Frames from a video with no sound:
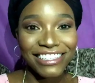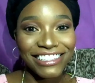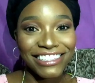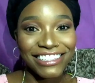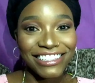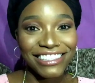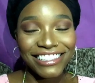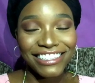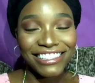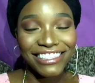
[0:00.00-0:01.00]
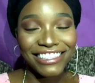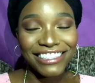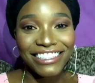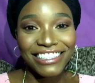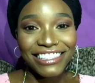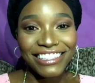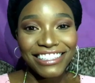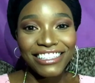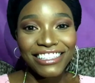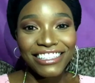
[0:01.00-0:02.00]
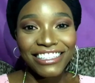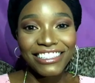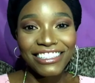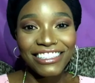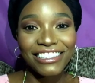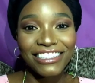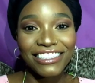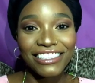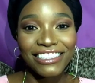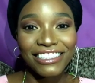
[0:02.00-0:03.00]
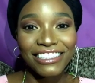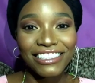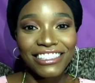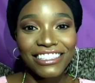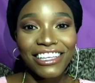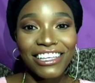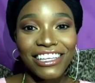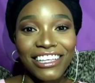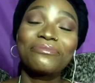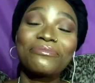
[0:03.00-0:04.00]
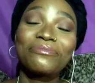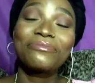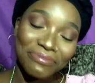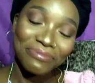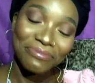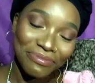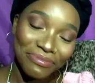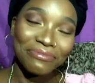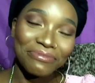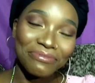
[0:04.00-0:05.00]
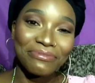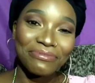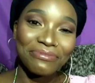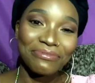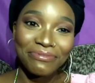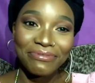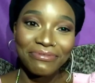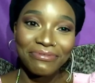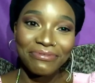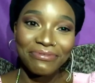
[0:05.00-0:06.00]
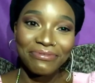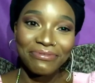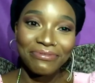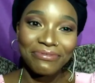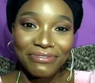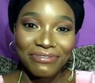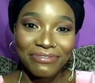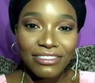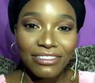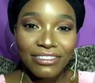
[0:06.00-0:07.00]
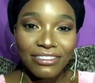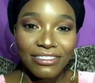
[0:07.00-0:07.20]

No words are spoken by the person on screen.